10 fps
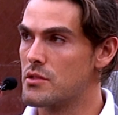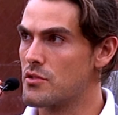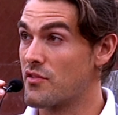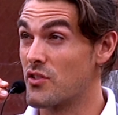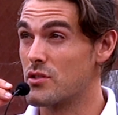It's
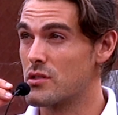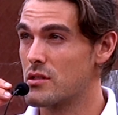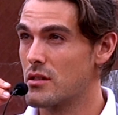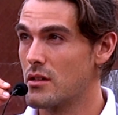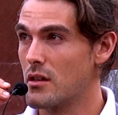your
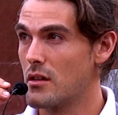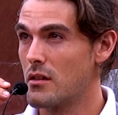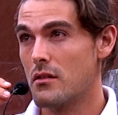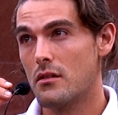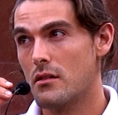first
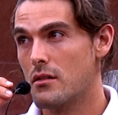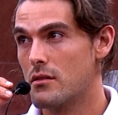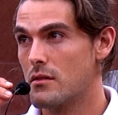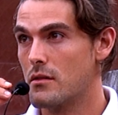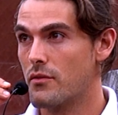
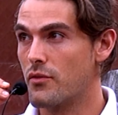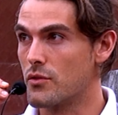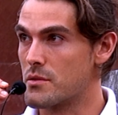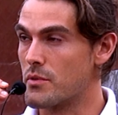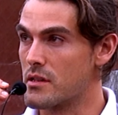
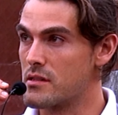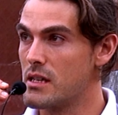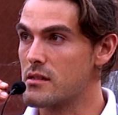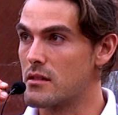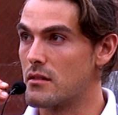full spring
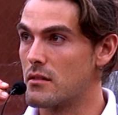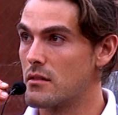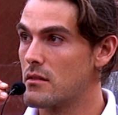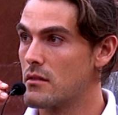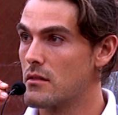season
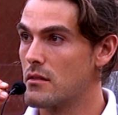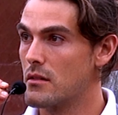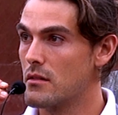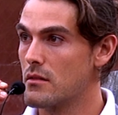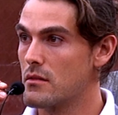
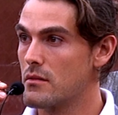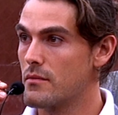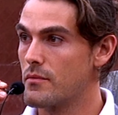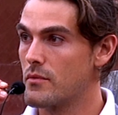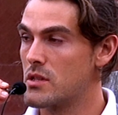
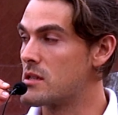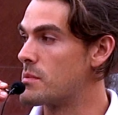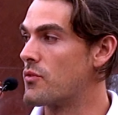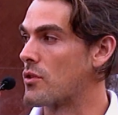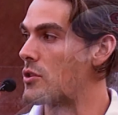since
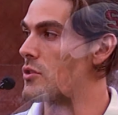before